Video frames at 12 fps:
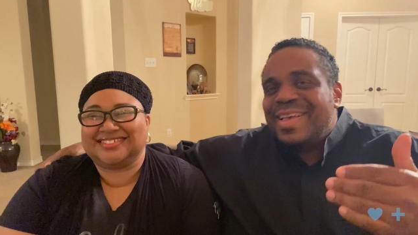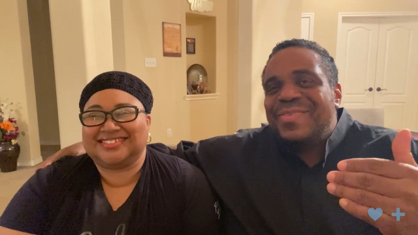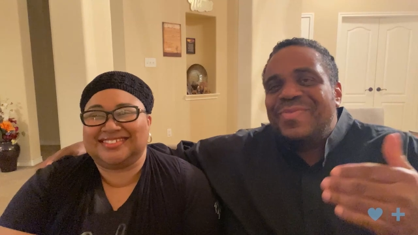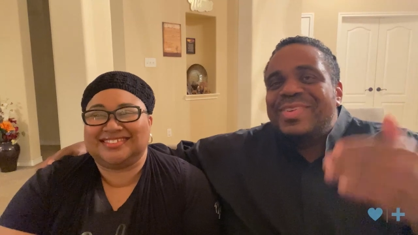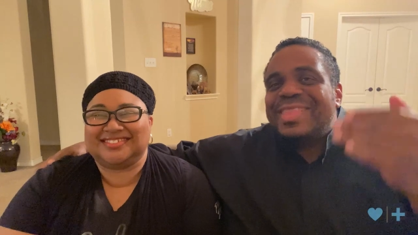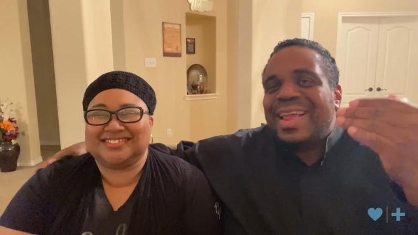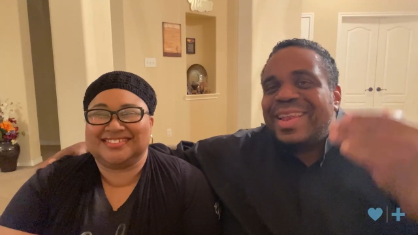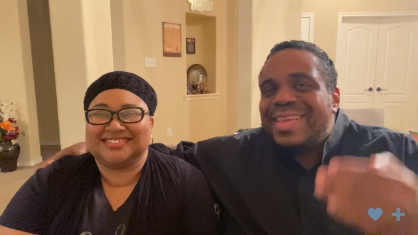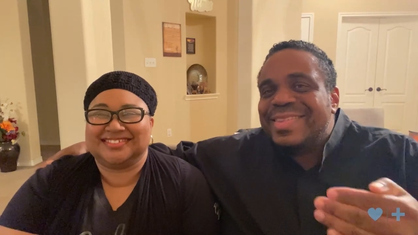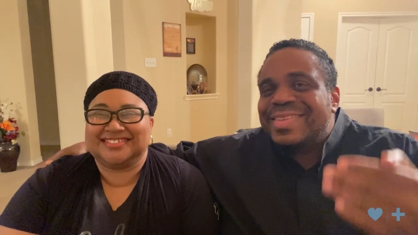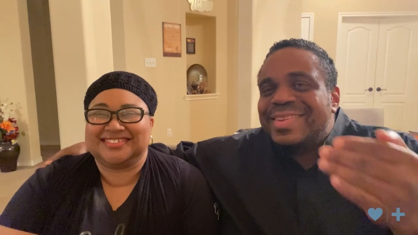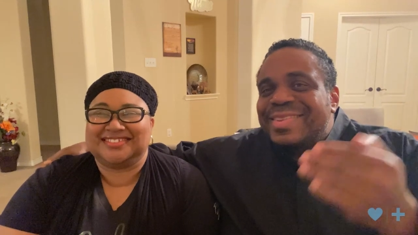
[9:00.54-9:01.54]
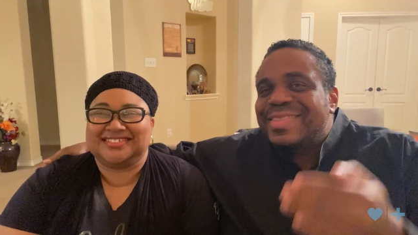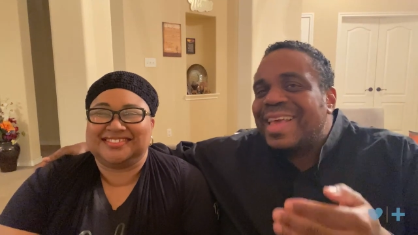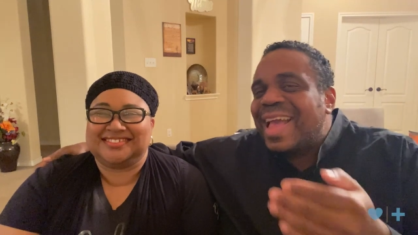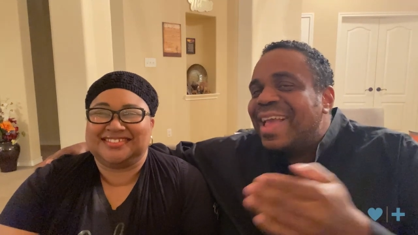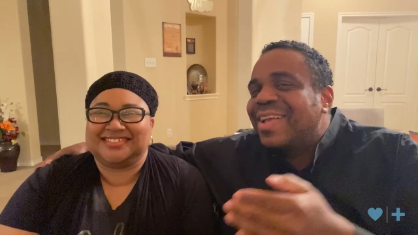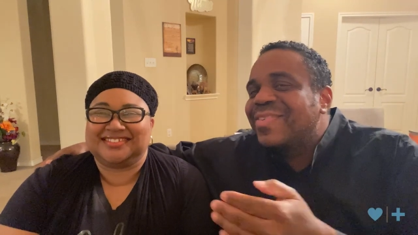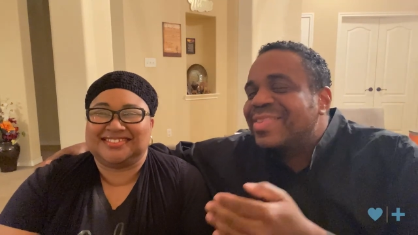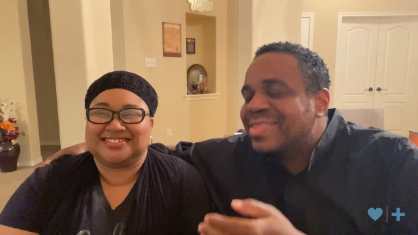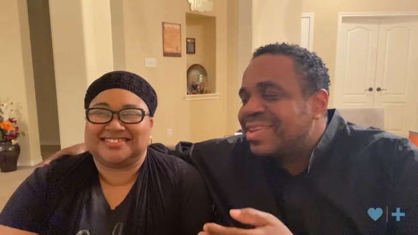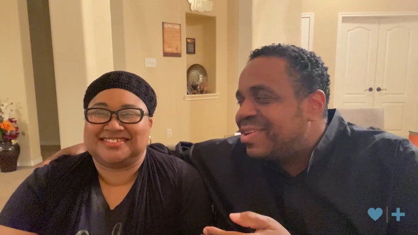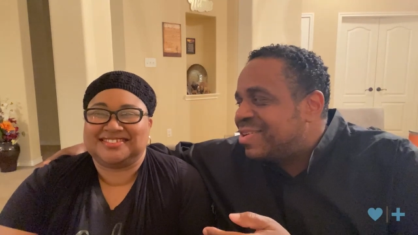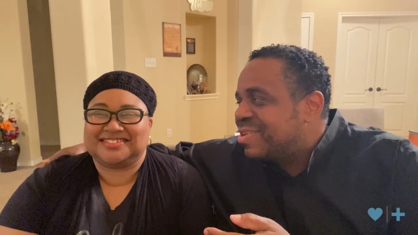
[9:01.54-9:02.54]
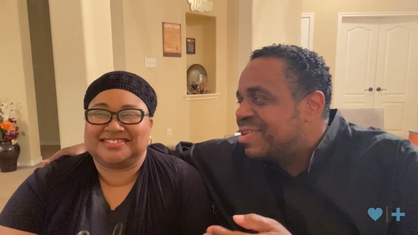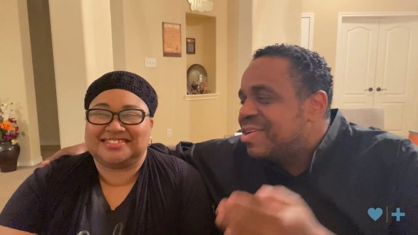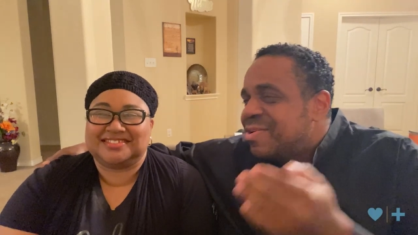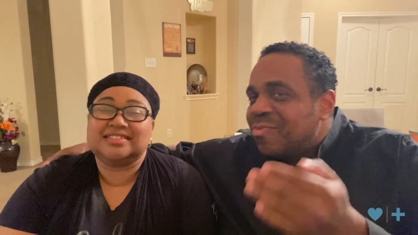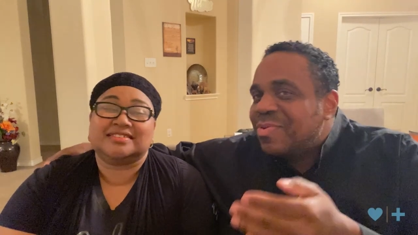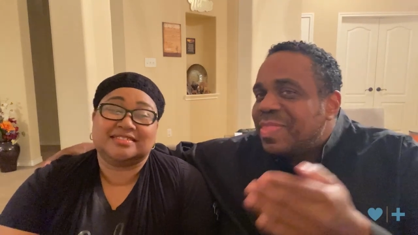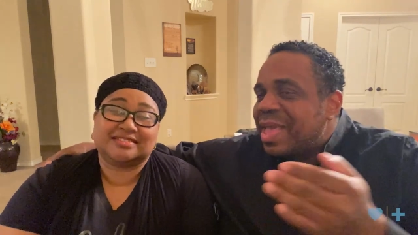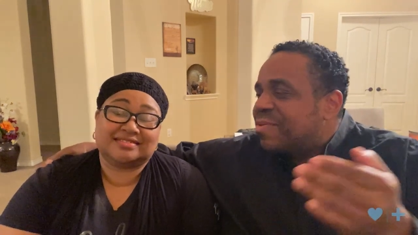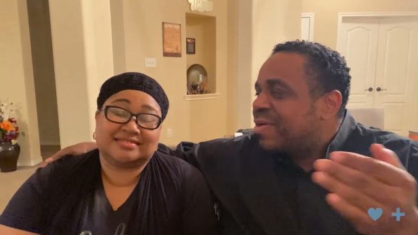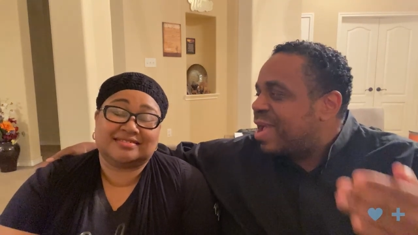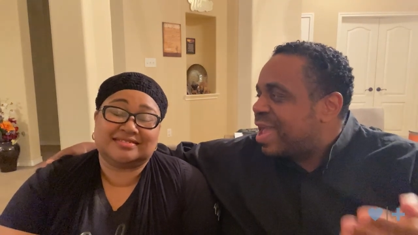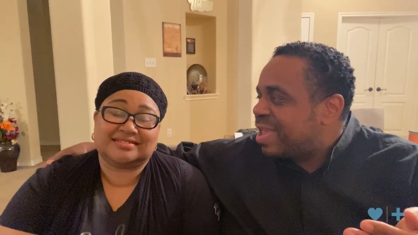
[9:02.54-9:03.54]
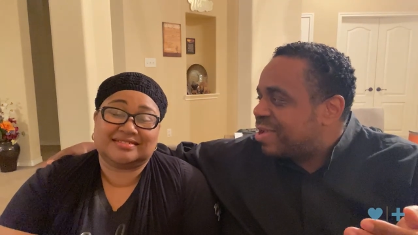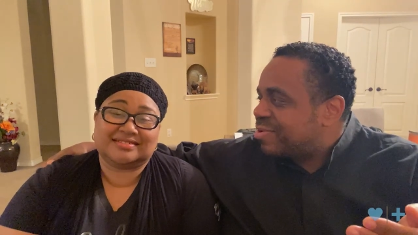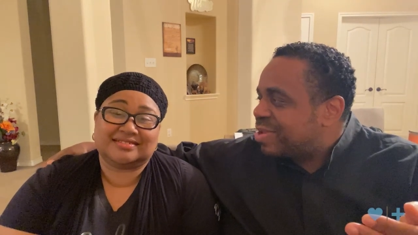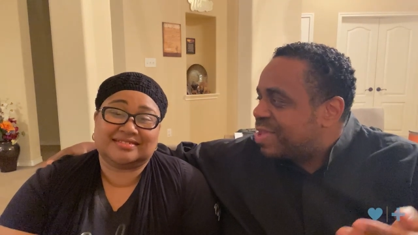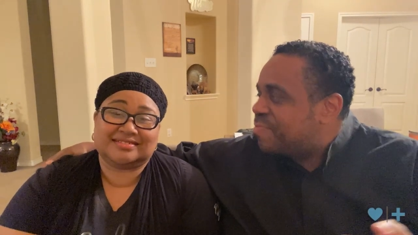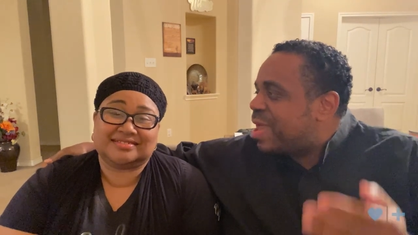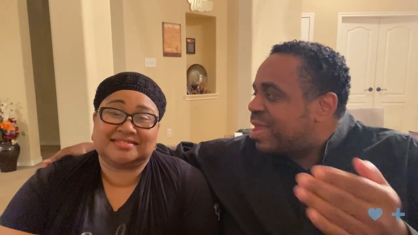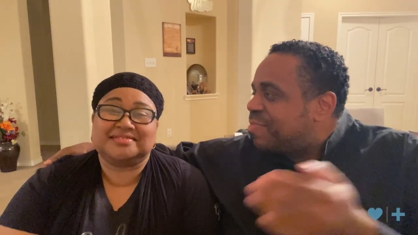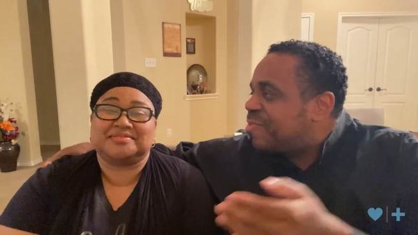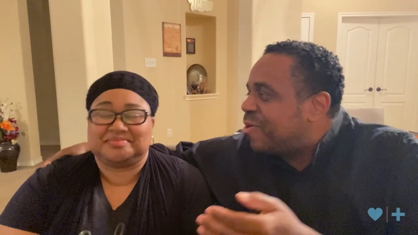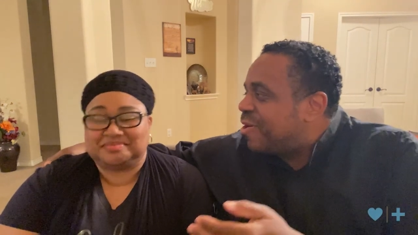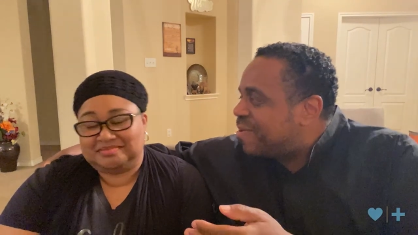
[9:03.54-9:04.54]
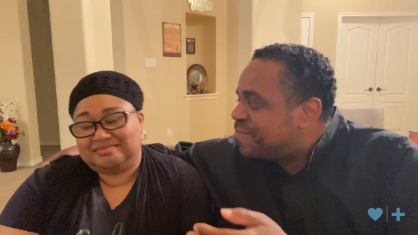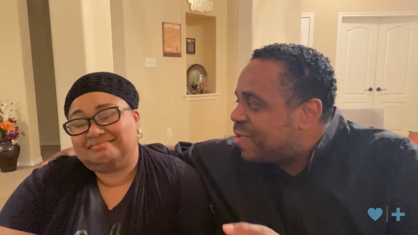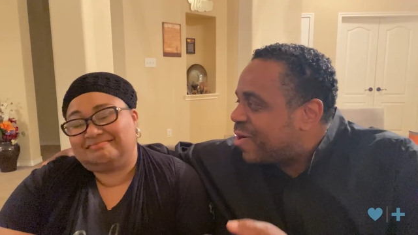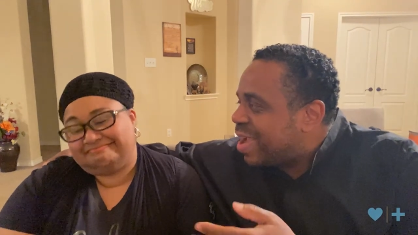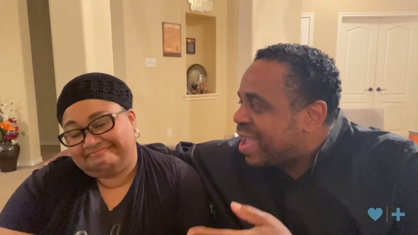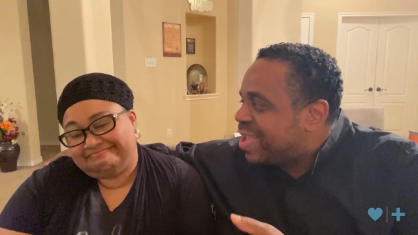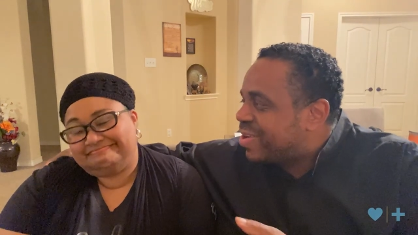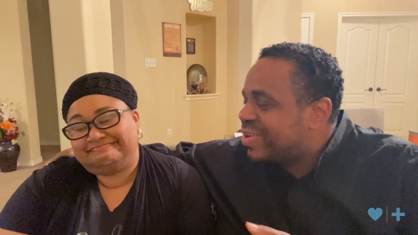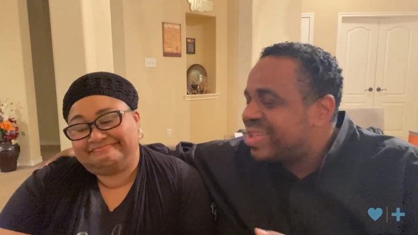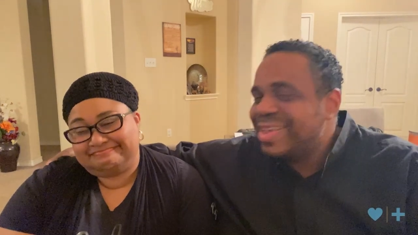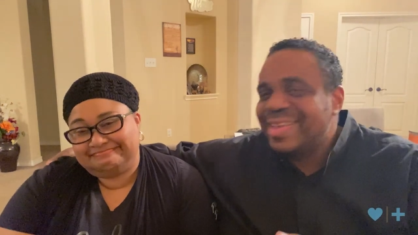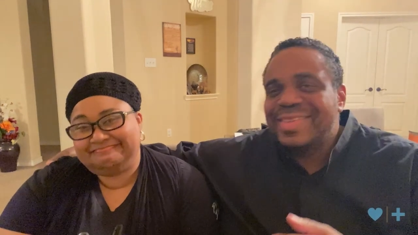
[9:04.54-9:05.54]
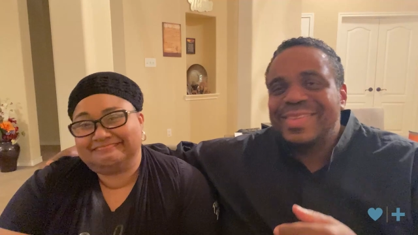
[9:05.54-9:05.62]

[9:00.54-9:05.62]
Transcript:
Speaker 1: when they listened to the angry song, when they were angry, it made them more angry.